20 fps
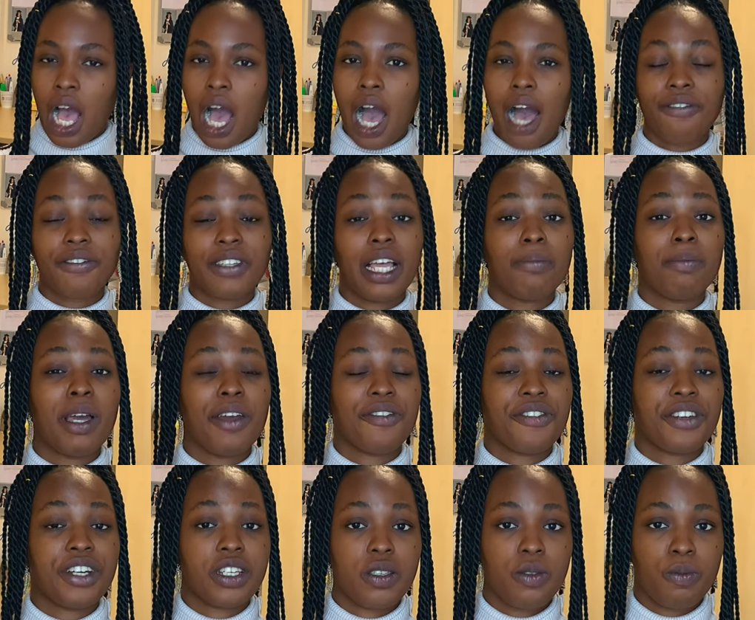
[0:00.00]
after my
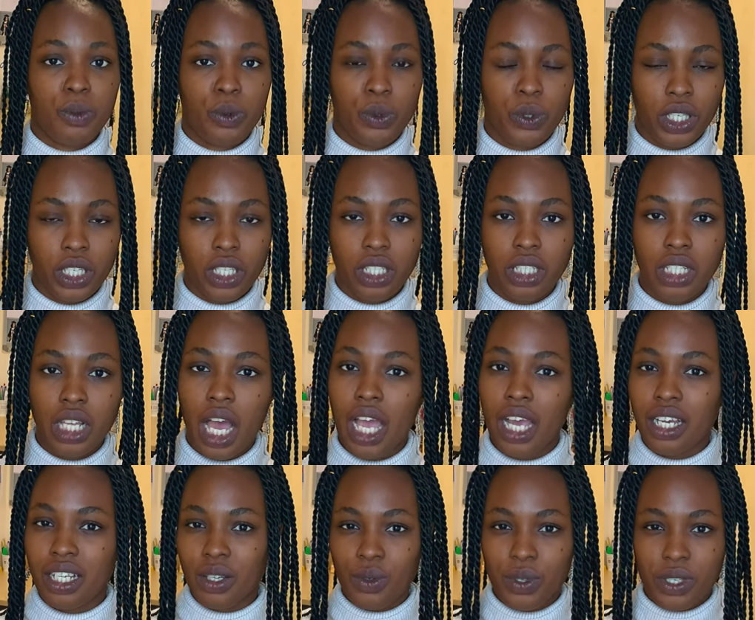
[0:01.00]
first booking,
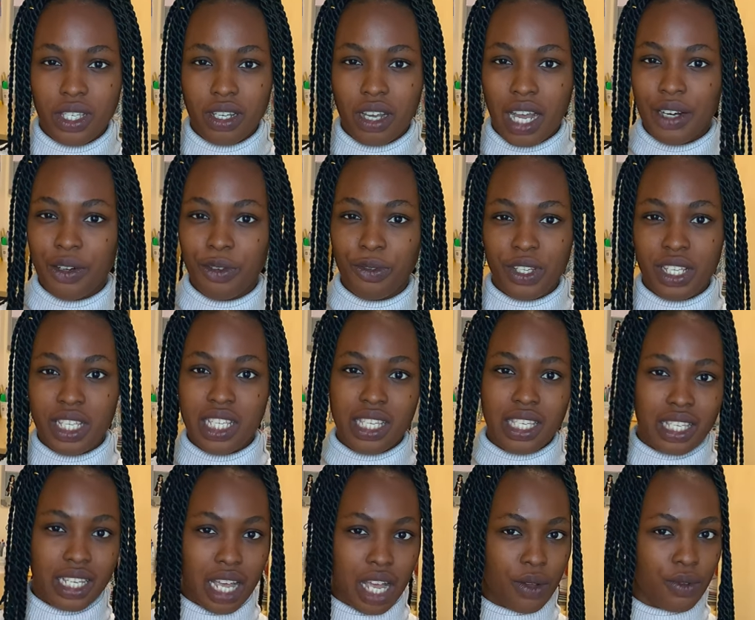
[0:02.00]
there was kind of a
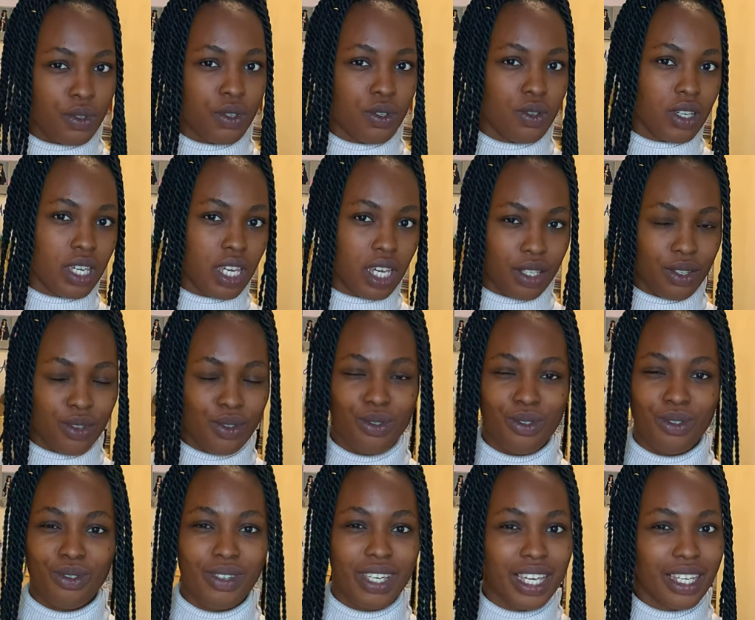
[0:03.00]
discount you get, so
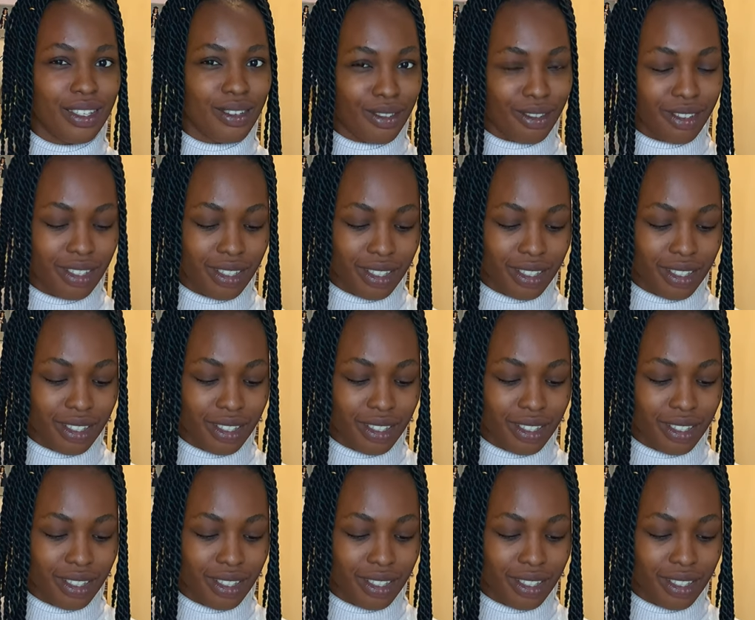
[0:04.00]
you get another